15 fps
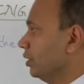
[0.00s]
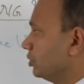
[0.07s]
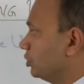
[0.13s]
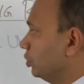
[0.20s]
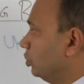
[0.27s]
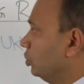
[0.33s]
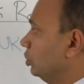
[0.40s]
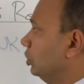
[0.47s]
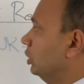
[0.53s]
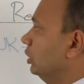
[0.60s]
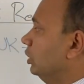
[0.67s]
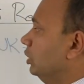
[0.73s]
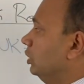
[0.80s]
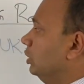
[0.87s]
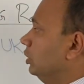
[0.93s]
So
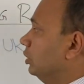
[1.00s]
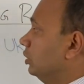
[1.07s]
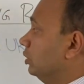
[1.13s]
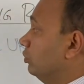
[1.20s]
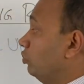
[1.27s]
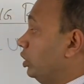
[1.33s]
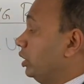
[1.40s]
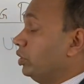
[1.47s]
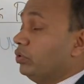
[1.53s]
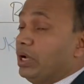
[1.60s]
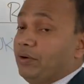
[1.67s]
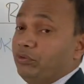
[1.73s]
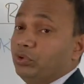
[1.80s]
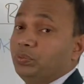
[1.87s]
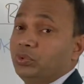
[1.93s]
what you
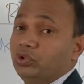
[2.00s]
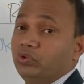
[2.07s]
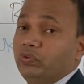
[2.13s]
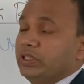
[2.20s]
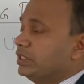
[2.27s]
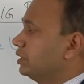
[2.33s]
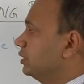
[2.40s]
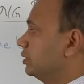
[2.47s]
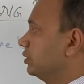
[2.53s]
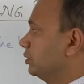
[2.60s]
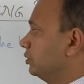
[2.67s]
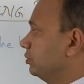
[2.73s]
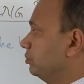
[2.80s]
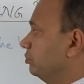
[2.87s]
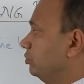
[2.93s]
have to prove is
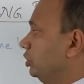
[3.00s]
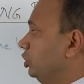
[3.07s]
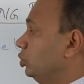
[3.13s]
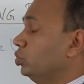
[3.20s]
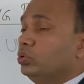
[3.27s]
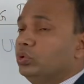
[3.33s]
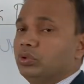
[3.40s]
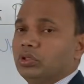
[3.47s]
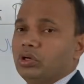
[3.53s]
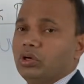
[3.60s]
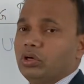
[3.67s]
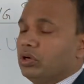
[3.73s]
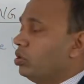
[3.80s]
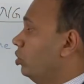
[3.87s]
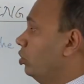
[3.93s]
you
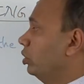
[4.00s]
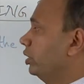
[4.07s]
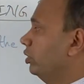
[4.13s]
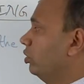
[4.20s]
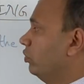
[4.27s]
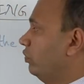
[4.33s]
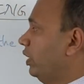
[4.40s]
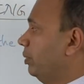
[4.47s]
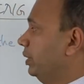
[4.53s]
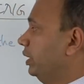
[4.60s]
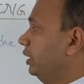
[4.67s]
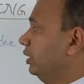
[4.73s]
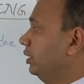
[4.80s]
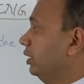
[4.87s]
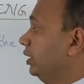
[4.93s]
or your
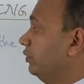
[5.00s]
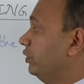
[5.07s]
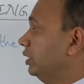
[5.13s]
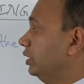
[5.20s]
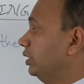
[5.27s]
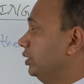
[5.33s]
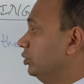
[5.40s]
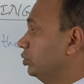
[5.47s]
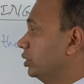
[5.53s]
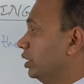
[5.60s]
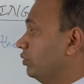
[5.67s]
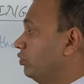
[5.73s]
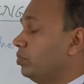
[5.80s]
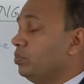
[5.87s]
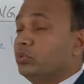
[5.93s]
family lived in the
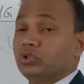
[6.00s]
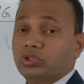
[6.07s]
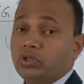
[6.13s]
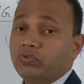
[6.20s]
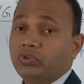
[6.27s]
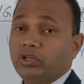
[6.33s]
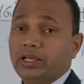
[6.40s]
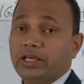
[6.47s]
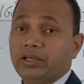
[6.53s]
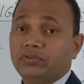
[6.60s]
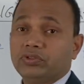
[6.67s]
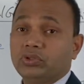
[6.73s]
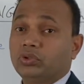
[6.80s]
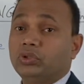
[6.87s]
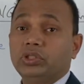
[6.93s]
UK for most of your
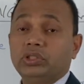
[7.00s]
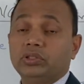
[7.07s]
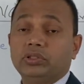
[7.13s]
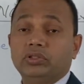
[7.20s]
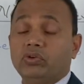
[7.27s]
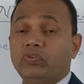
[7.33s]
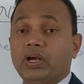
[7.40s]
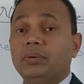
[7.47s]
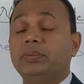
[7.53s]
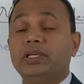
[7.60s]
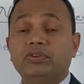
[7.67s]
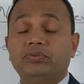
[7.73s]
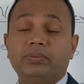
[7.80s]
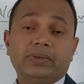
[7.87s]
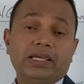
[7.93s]
life. So your
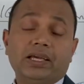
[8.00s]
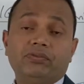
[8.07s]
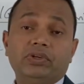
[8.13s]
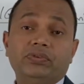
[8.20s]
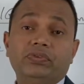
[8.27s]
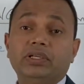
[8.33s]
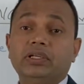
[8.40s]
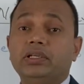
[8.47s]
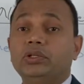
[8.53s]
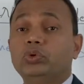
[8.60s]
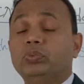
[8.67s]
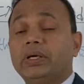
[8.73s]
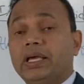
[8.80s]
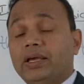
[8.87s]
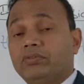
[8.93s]
family may have lived here, you
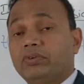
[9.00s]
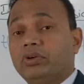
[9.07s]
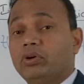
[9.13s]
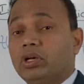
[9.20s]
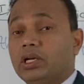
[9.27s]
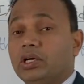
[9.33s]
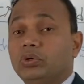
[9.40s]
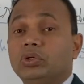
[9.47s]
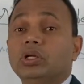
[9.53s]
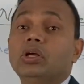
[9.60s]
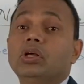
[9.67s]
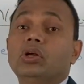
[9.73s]
may have gone out,